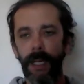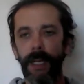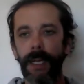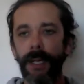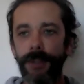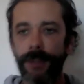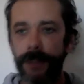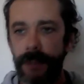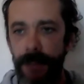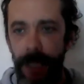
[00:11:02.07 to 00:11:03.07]

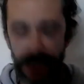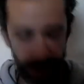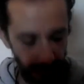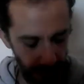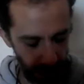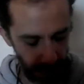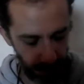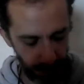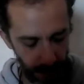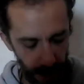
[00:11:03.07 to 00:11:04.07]
Consciousness, like space,
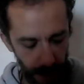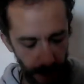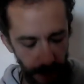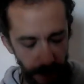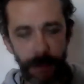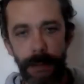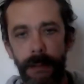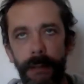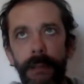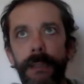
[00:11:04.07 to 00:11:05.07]
is
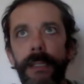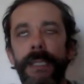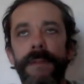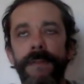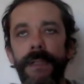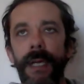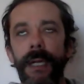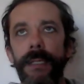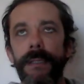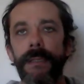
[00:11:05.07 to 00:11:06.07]
eternal,
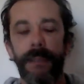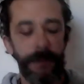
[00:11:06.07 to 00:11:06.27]
infinite,